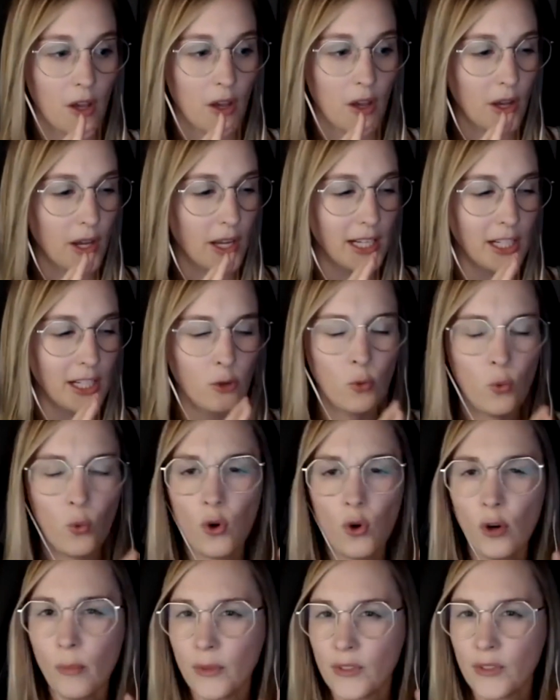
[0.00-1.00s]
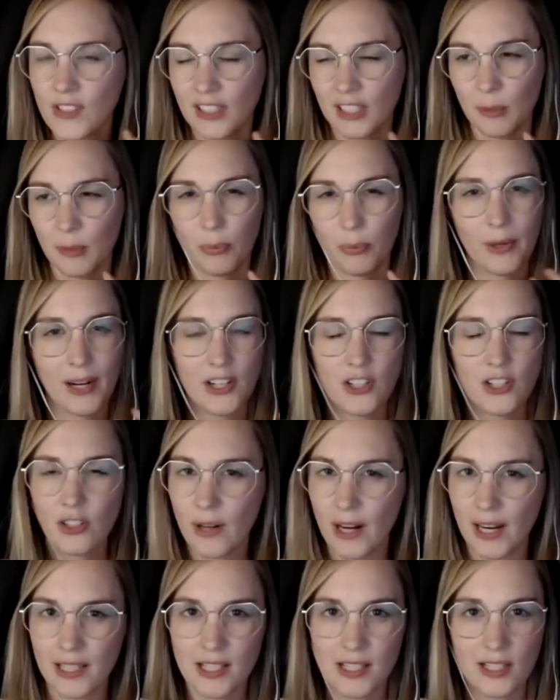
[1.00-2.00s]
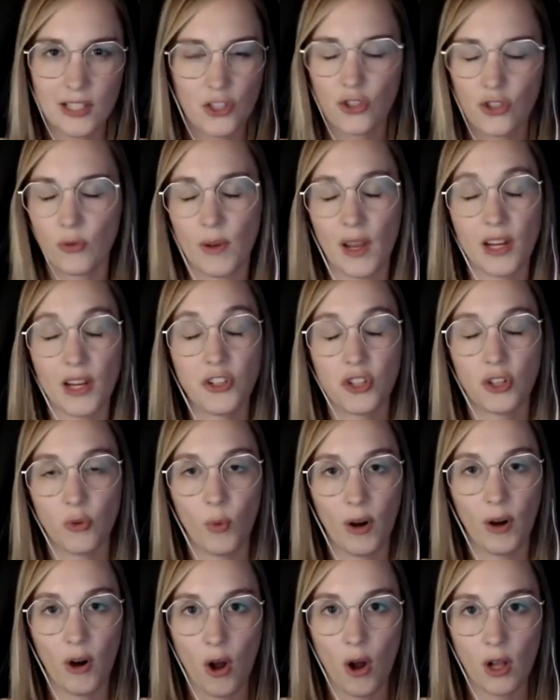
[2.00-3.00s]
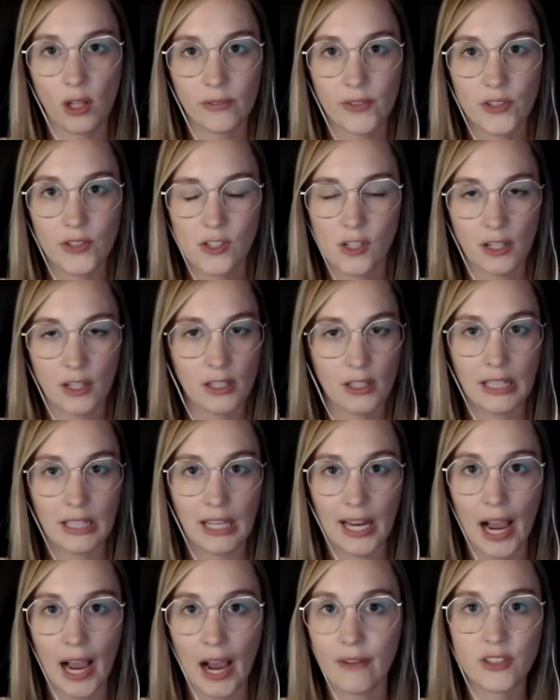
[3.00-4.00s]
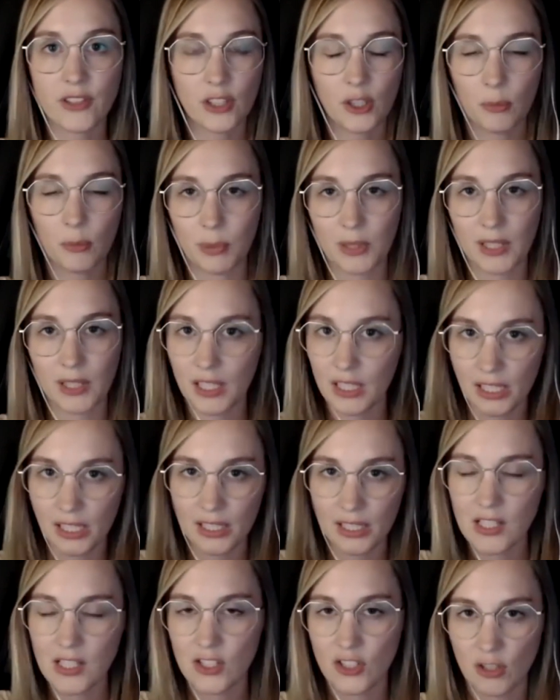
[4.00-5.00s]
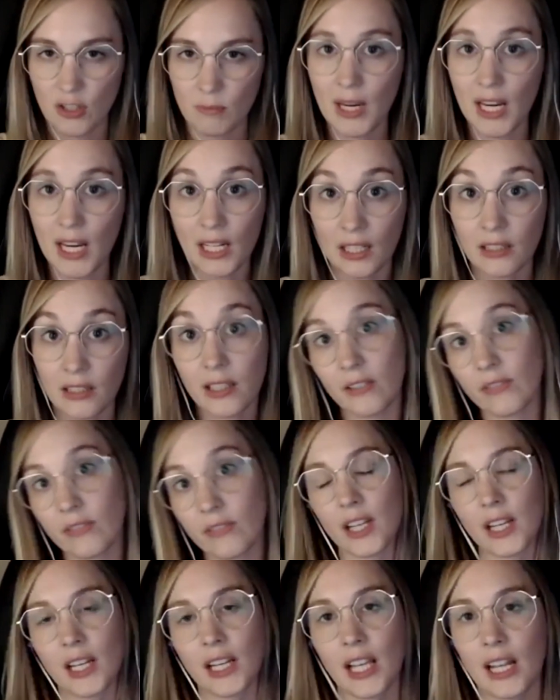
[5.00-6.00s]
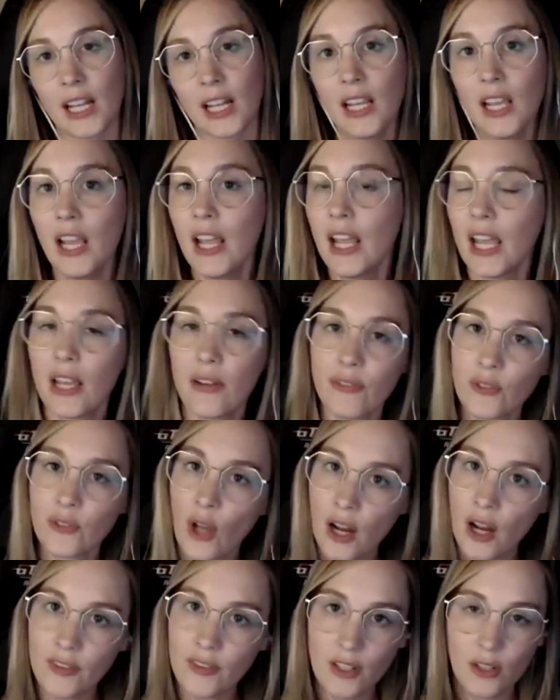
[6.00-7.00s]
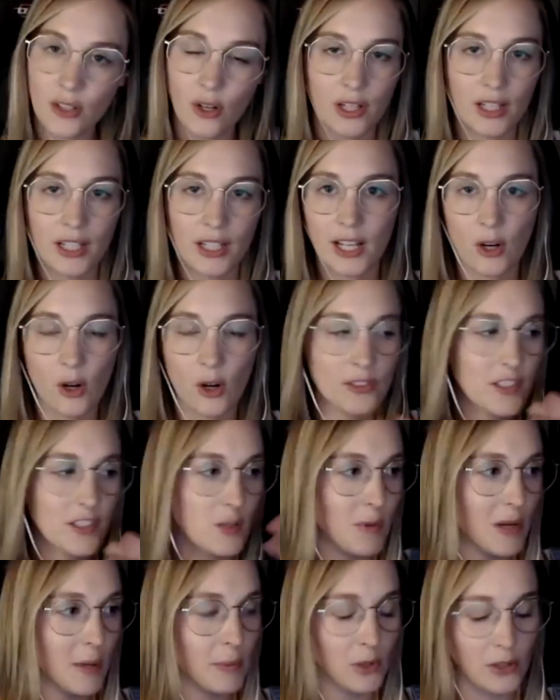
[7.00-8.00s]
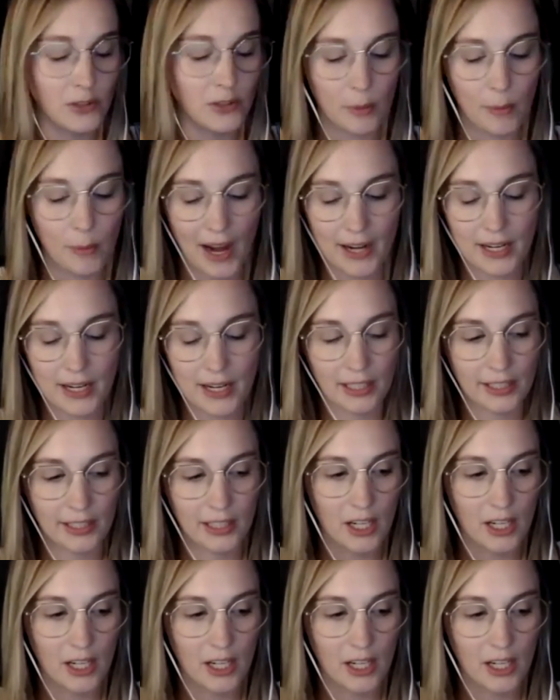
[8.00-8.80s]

enormously pressurized situation where all of a sudden they have to compete, and it's to make a living. And if not, they're going to get all these people on their back, like